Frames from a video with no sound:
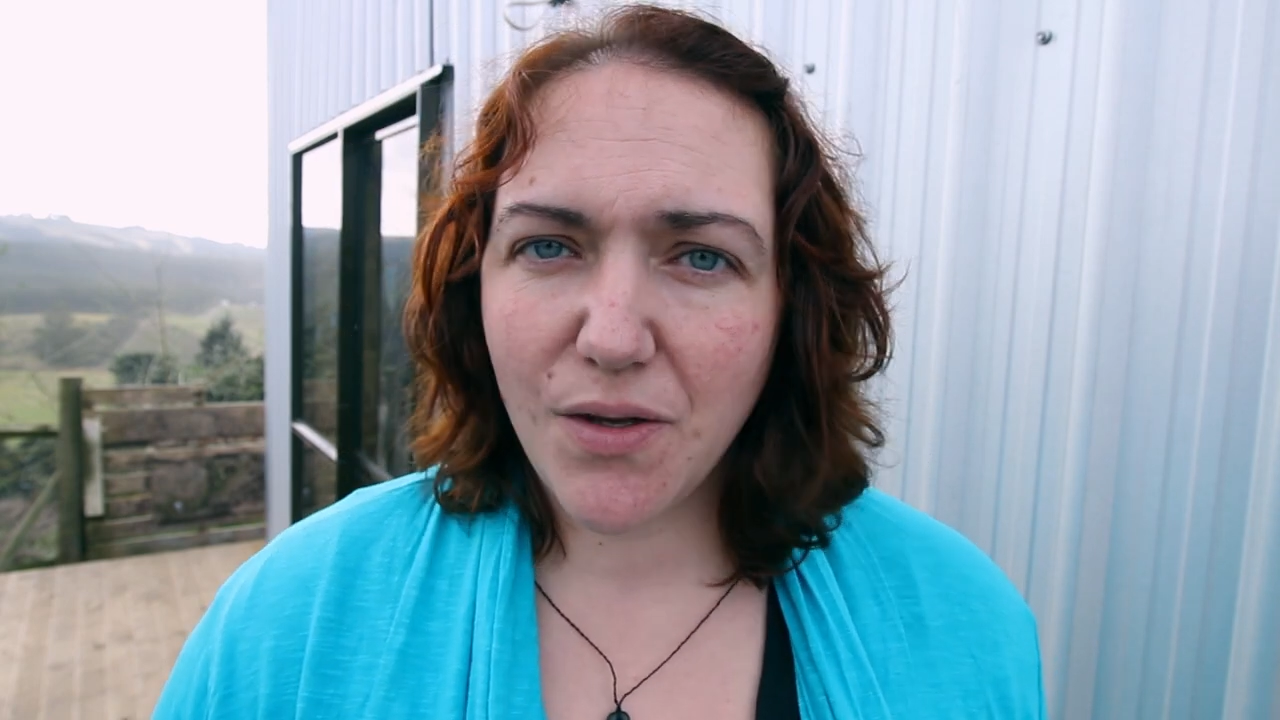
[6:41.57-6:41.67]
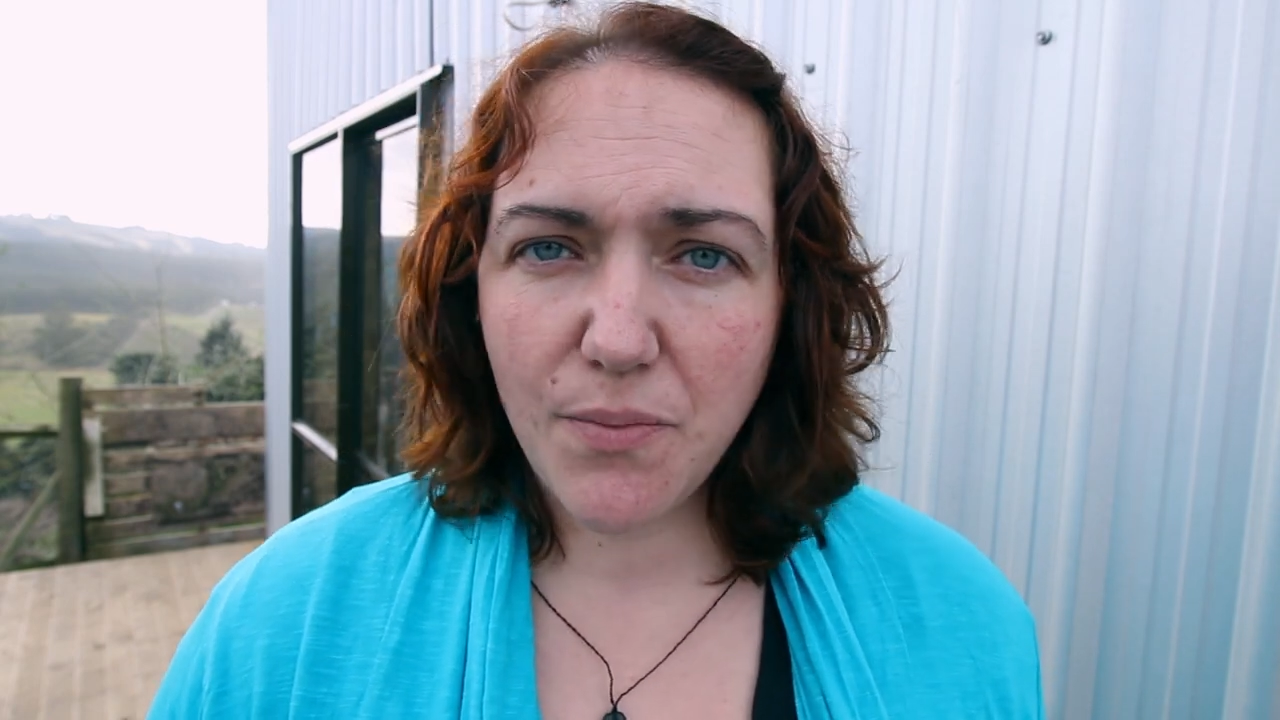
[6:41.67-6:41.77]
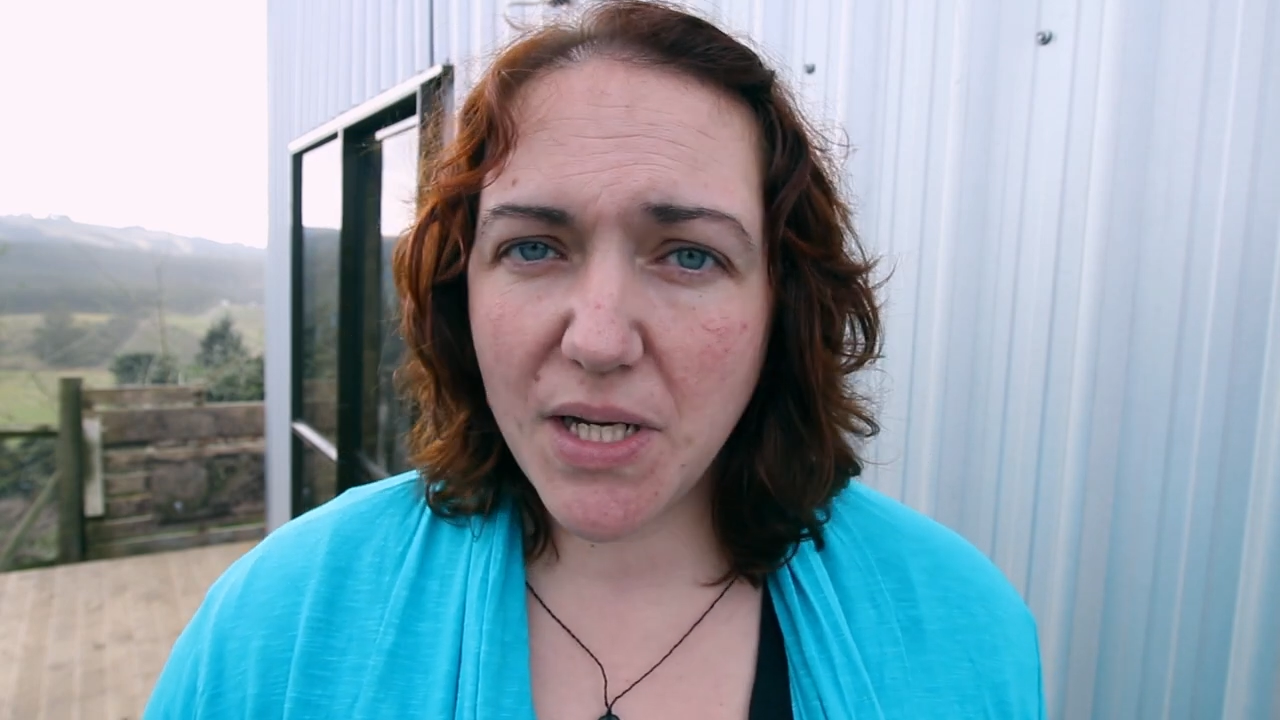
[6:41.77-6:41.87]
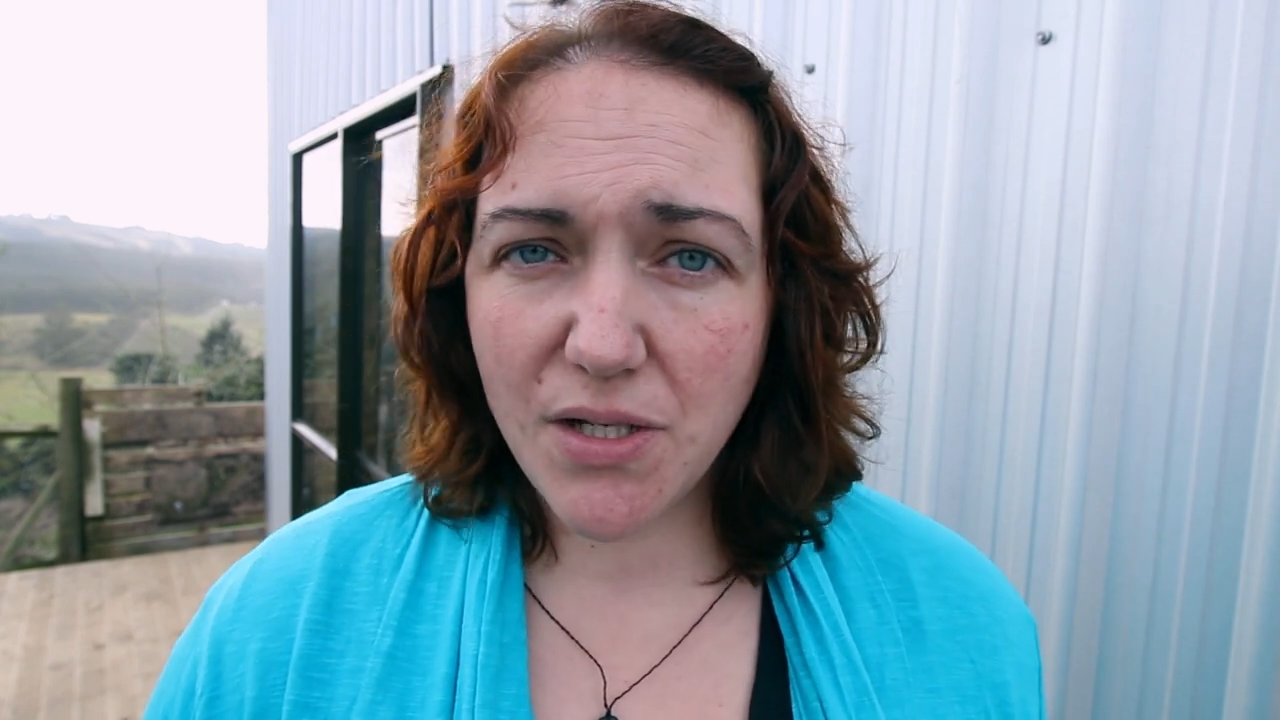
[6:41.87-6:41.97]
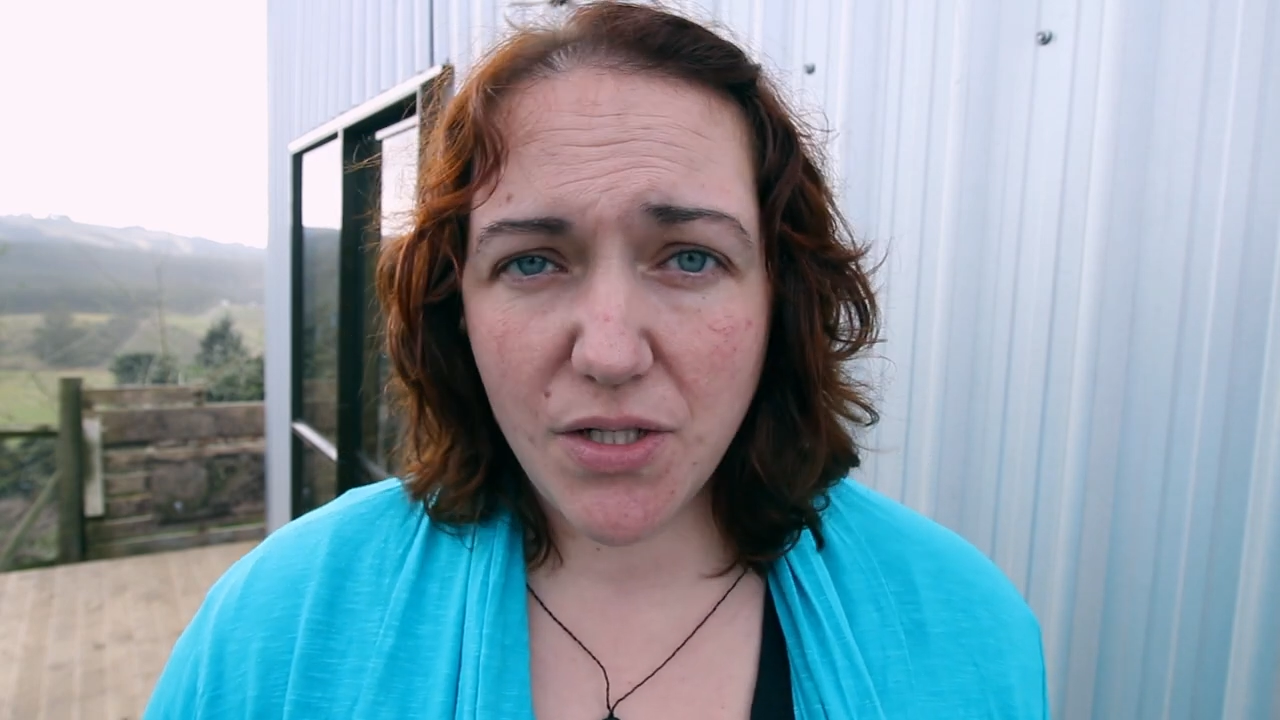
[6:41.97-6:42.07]
you
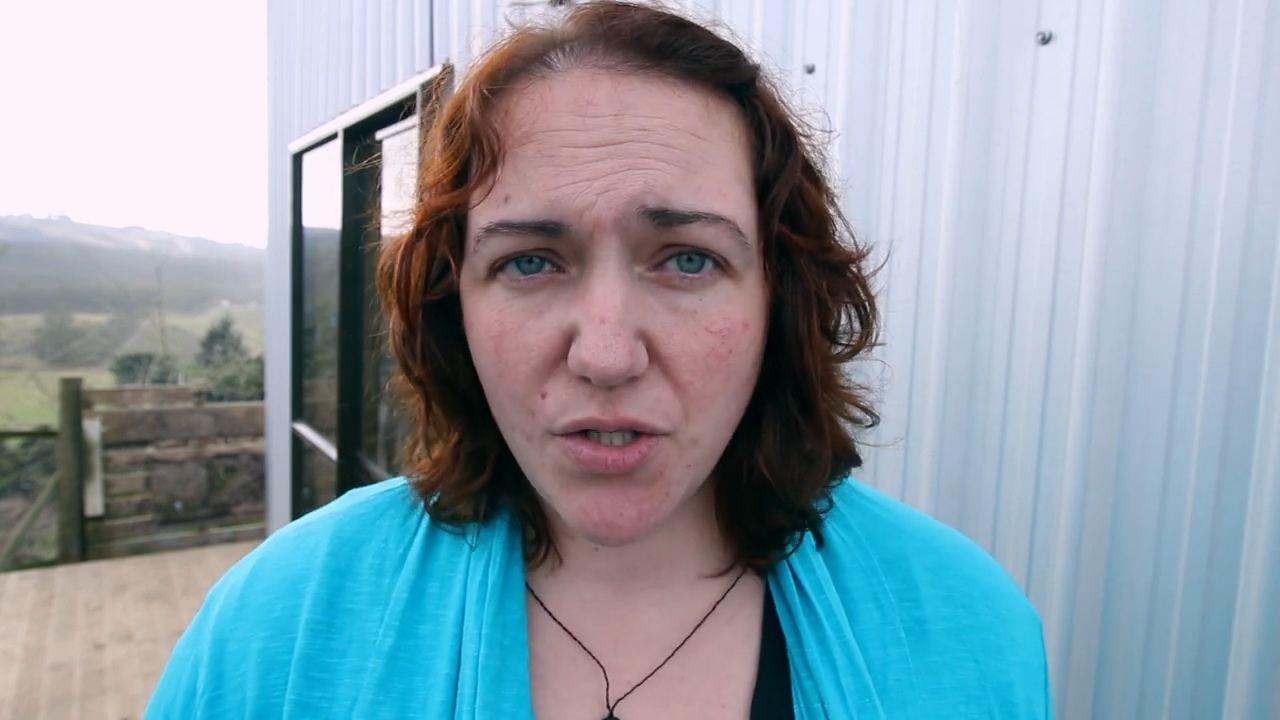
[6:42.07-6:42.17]
manage